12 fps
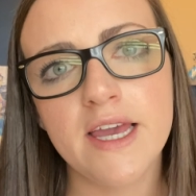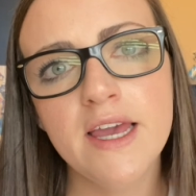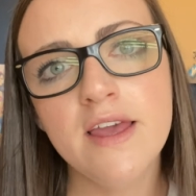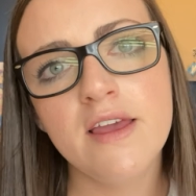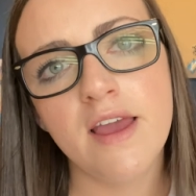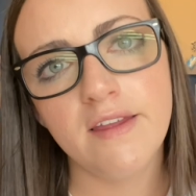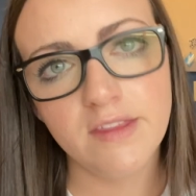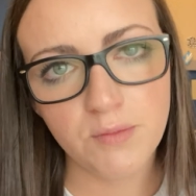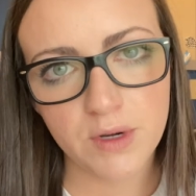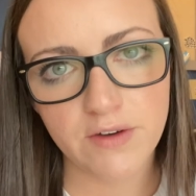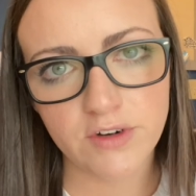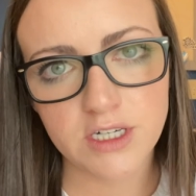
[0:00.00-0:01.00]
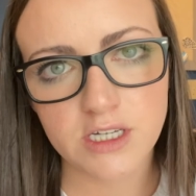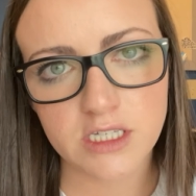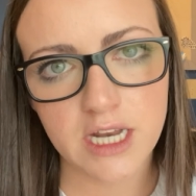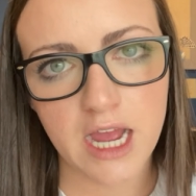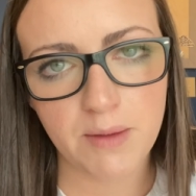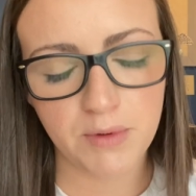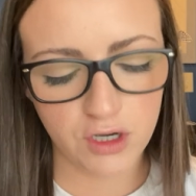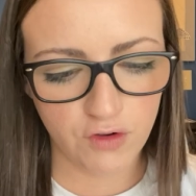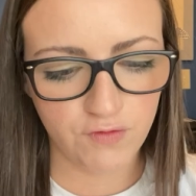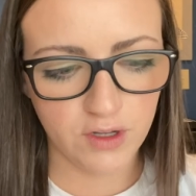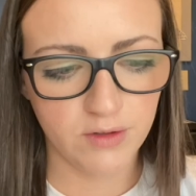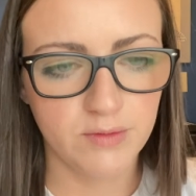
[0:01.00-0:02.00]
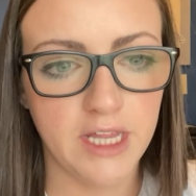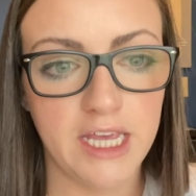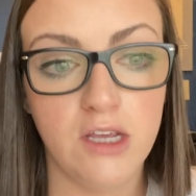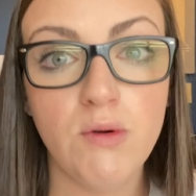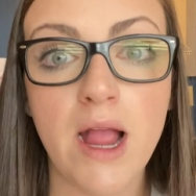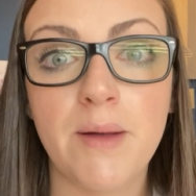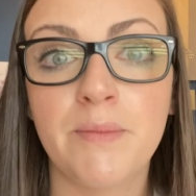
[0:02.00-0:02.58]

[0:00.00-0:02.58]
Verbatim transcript: And then whenever it doesn't happen, you feel like crap.